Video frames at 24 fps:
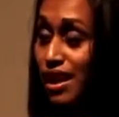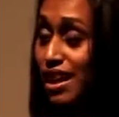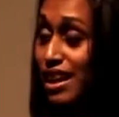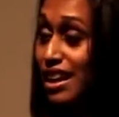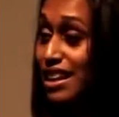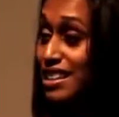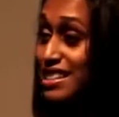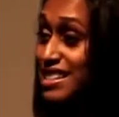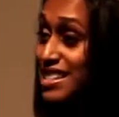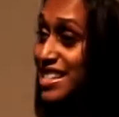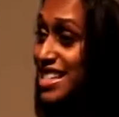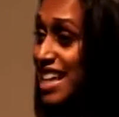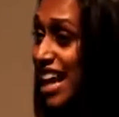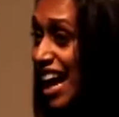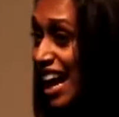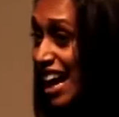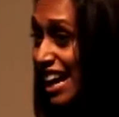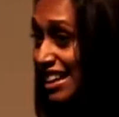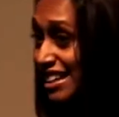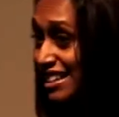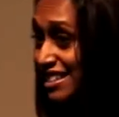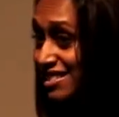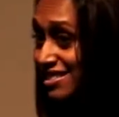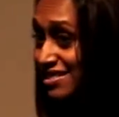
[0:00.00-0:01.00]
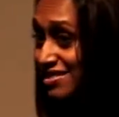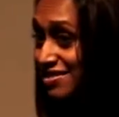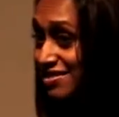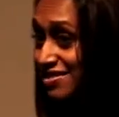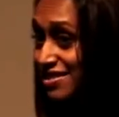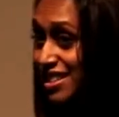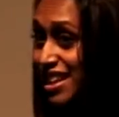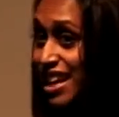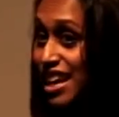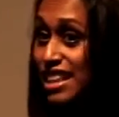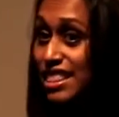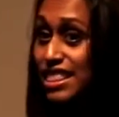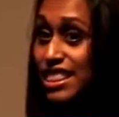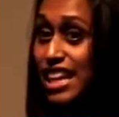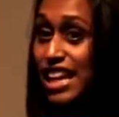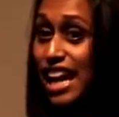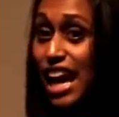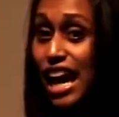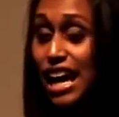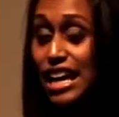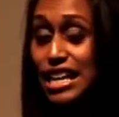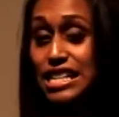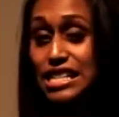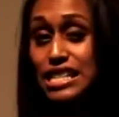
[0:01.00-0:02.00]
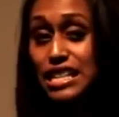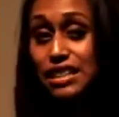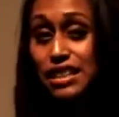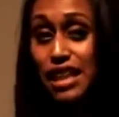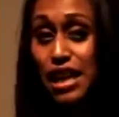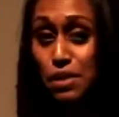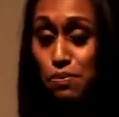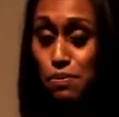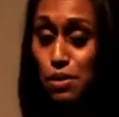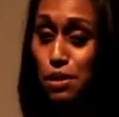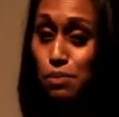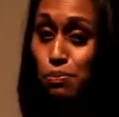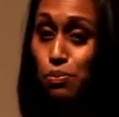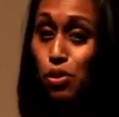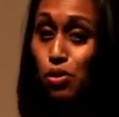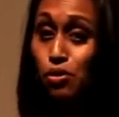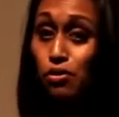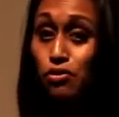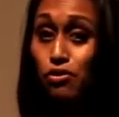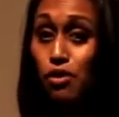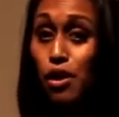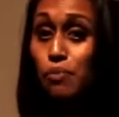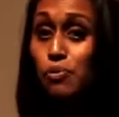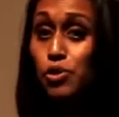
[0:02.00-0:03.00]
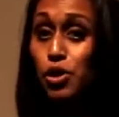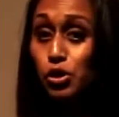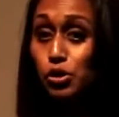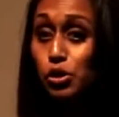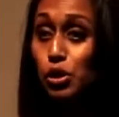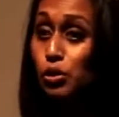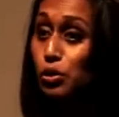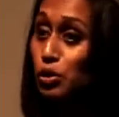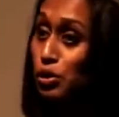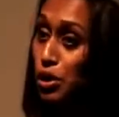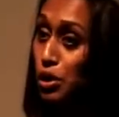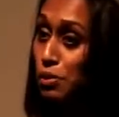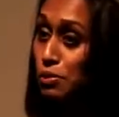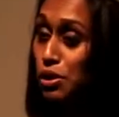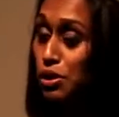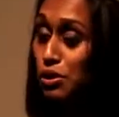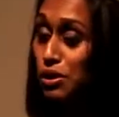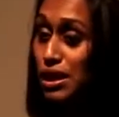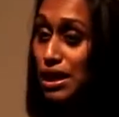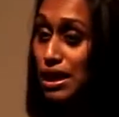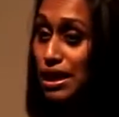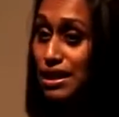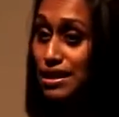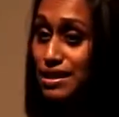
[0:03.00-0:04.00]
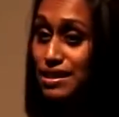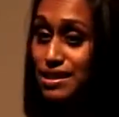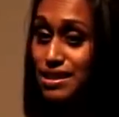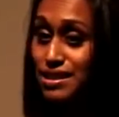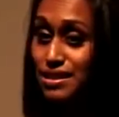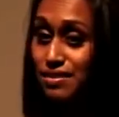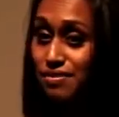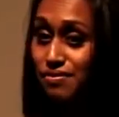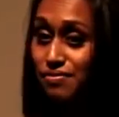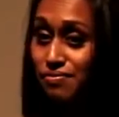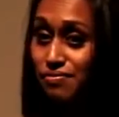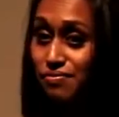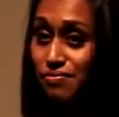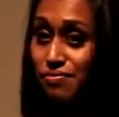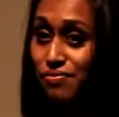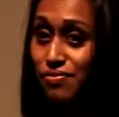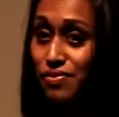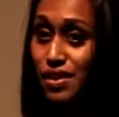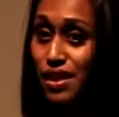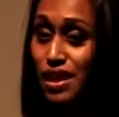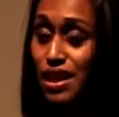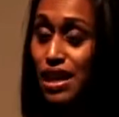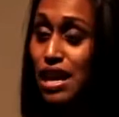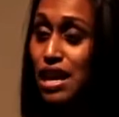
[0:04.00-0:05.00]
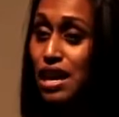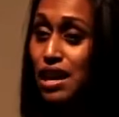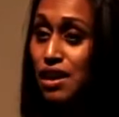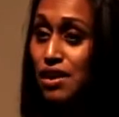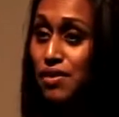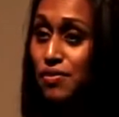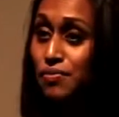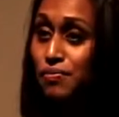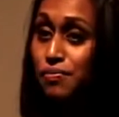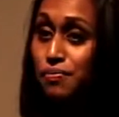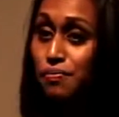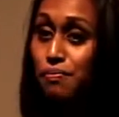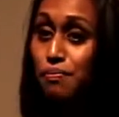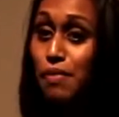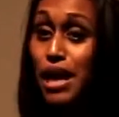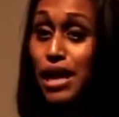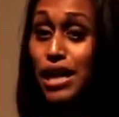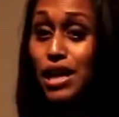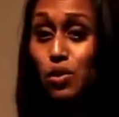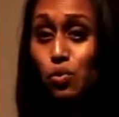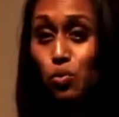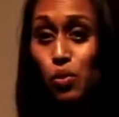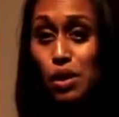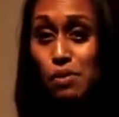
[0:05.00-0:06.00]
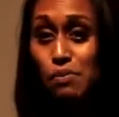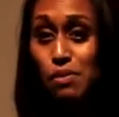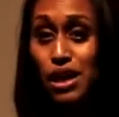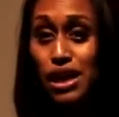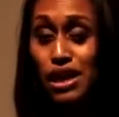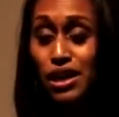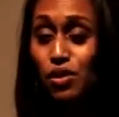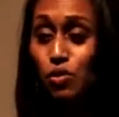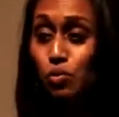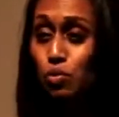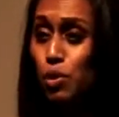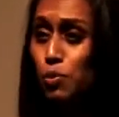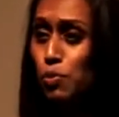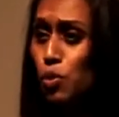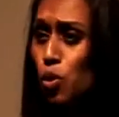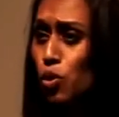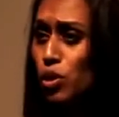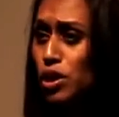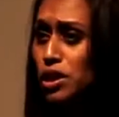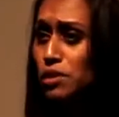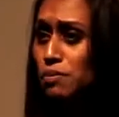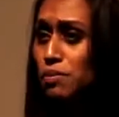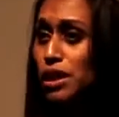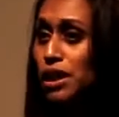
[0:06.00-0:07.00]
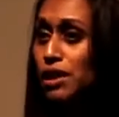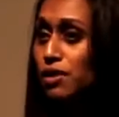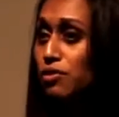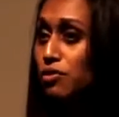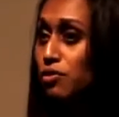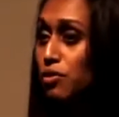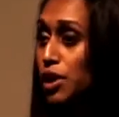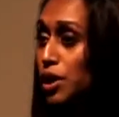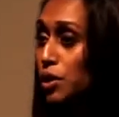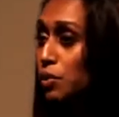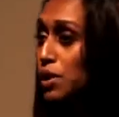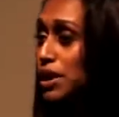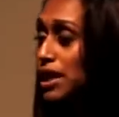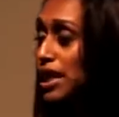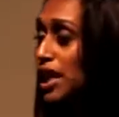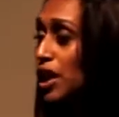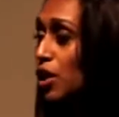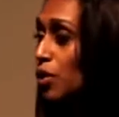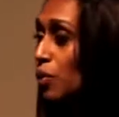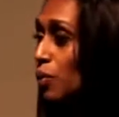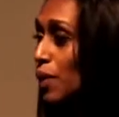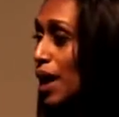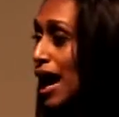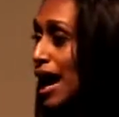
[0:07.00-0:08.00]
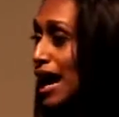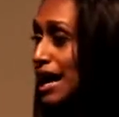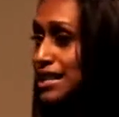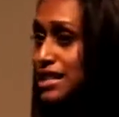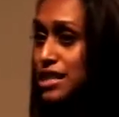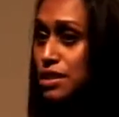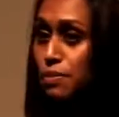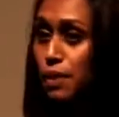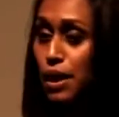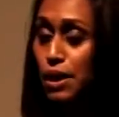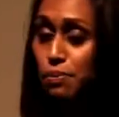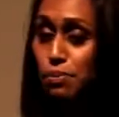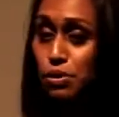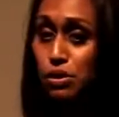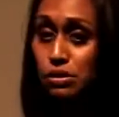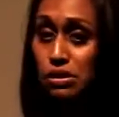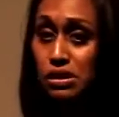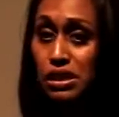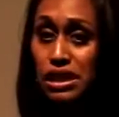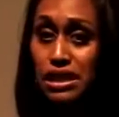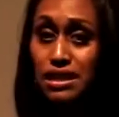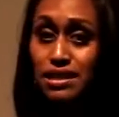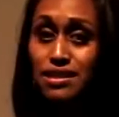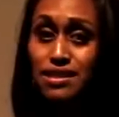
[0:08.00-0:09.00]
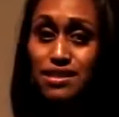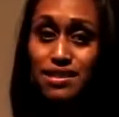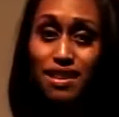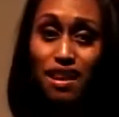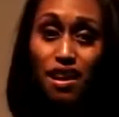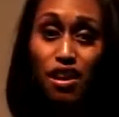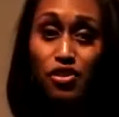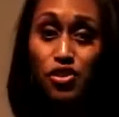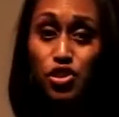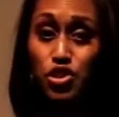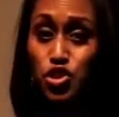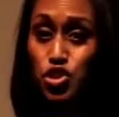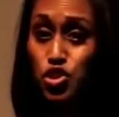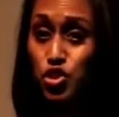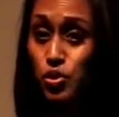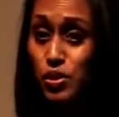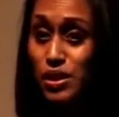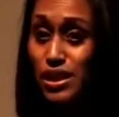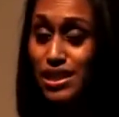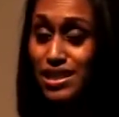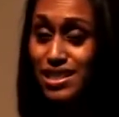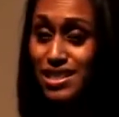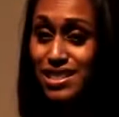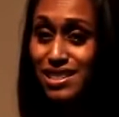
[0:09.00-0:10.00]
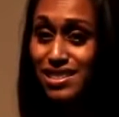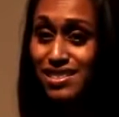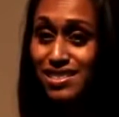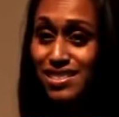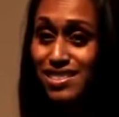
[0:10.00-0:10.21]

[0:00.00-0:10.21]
Instead, they isolate people from their local communities. Many women reported being frequently harassed by police on the street